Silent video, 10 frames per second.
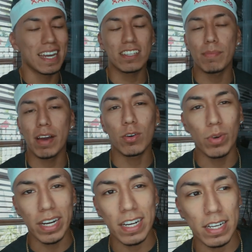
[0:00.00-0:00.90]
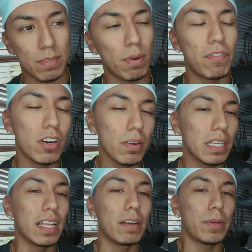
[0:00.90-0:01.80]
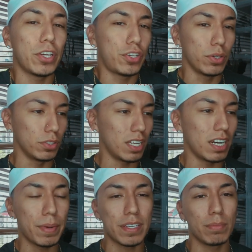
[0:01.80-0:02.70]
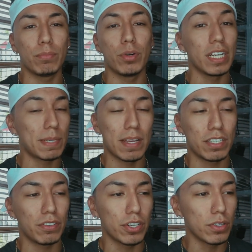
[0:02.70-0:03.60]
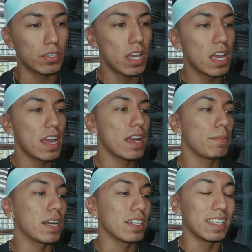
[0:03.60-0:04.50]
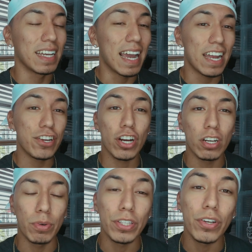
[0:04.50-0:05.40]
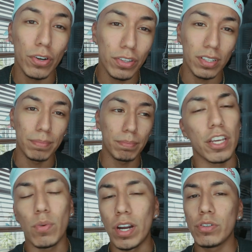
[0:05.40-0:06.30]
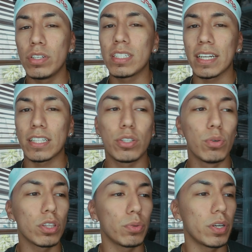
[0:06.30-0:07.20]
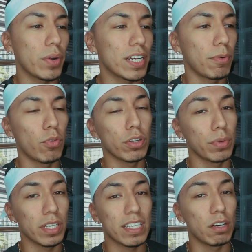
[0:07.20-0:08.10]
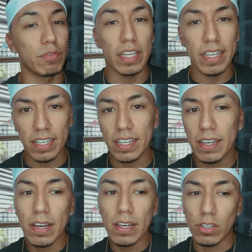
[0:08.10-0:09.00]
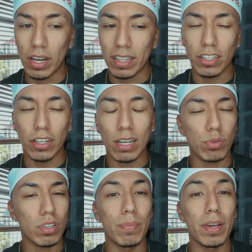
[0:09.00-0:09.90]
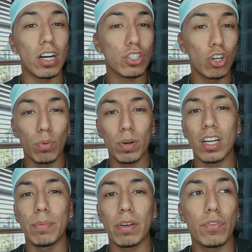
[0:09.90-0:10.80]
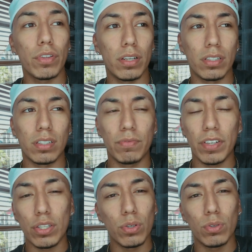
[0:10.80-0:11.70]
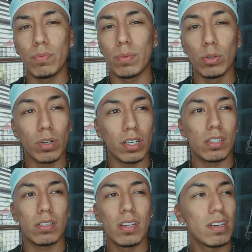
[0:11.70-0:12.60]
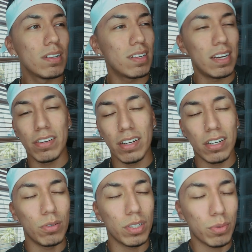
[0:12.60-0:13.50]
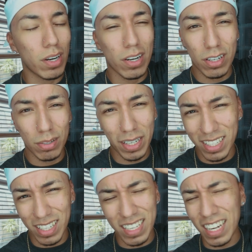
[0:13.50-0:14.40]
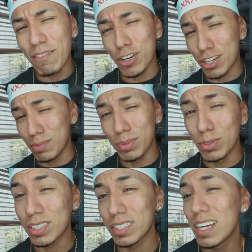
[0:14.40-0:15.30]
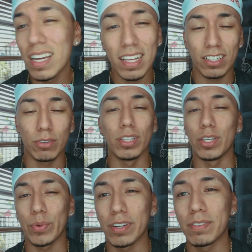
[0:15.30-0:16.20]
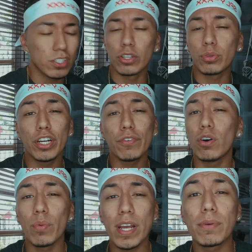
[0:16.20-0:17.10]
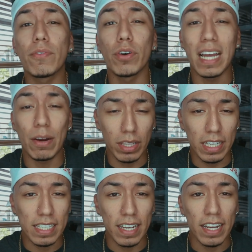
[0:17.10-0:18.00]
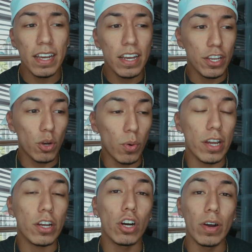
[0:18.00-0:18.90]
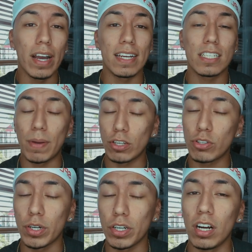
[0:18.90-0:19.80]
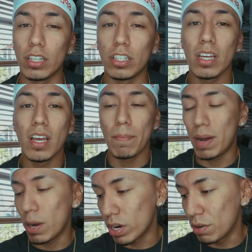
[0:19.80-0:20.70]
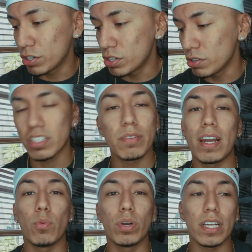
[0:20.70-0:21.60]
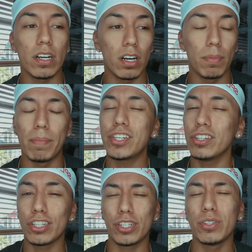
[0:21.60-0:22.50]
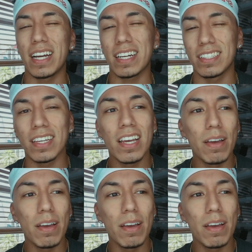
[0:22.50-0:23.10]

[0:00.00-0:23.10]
it doesn't matter what it is. Preferably let it be shoes. Let it be some really expensive shoes because in the end, you're gonna return them. You wanna do this like two or three weeks before the release date of a Yeezy. So I think the next one's gonna be in October coming for the V2 Belugas. I don't even know what you want to call them. Like, it's the second version of the Belugas. They're really weird. So three to four weeks before that release date, you want to go ahead, spend those $300, buy whatever shoes, doesn't matter what they are, but make sure they're shoes actually.